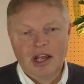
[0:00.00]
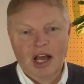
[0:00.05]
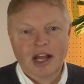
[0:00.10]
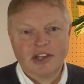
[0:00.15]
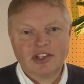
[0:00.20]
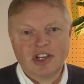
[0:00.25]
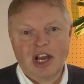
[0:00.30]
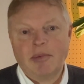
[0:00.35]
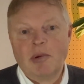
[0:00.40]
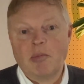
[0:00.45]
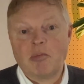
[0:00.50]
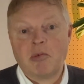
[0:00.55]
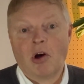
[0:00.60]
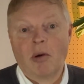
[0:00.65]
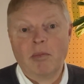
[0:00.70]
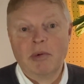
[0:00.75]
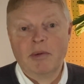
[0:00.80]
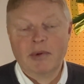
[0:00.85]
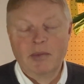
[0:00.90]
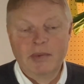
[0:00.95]
type of
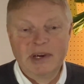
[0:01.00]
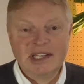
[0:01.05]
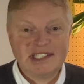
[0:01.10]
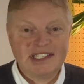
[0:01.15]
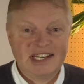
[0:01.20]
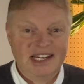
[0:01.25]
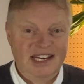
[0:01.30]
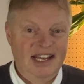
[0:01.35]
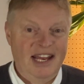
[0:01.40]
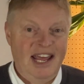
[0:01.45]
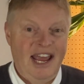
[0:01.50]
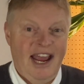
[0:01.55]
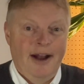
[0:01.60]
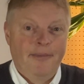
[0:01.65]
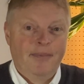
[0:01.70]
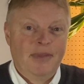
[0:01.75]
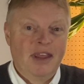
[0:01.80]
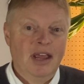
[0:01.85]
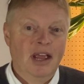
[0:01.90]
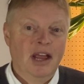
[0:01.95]
problem that we're seeing there.
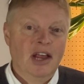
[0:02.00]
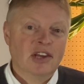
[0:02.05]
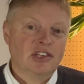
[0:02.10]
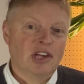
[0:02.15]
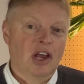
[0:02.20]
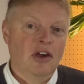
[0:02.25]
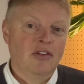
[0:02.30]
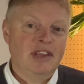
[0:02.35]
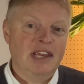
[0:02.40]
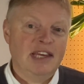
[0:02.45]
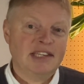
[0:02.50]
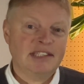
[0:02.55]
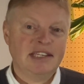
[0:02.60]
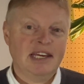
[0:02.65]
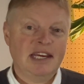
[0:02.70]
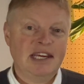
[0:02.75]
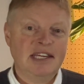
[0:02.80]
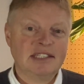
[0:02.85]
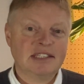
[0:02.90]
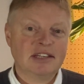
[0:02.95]
So this
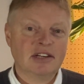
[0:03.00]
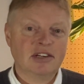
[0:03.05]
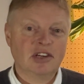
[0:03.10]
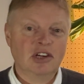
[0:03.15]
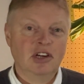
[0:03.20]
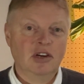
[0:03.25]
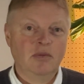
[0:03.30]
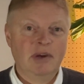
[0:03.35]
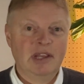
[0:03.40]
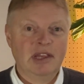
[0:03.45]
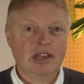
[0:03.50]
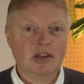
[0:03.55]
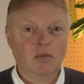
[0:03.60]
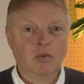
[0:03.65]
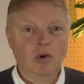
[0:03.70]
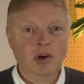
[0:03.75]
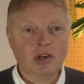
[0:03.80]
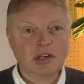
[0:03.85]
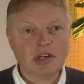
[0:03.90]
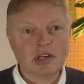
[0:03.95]
is to do with the
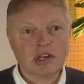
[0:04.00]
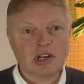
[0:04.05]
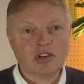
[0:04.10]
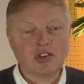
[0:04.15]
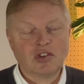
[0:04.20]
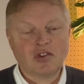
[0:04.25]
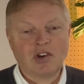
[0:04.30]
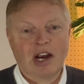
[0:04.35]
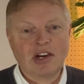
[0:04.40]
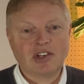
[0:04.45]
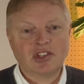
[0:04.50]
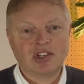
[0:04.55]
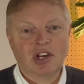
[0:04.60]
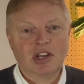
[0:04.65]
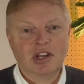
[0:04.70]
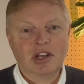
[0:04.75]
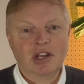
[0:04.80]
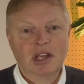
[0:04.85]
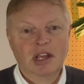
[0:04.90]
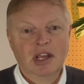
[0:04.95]
wooden
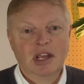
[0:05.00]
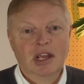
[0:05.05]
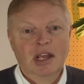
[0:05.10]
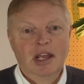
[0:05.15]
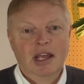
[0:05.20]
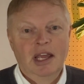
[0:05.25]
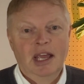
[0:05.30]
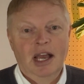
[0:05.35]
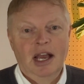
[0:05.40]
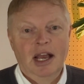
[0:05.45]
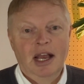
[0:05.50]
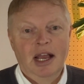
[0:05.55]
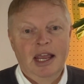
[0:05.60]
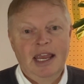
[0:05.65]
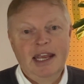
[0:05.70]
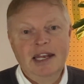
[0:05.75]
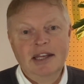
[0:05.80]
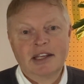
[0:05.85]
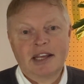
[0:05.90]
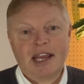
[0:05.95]
construction
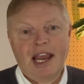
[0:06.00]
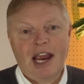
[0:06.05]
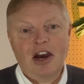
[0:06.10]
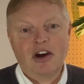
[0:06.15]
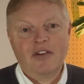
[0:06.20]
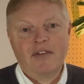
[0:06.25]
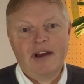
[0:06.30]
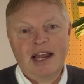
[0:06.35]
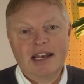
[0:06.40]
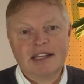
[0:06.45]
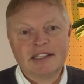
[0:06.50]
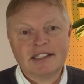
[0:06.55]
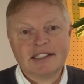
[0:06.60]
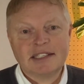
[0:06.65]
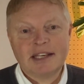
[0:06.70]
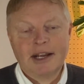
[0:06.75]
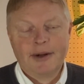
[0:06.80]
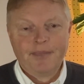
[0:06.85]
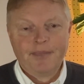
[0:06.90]
in the caravans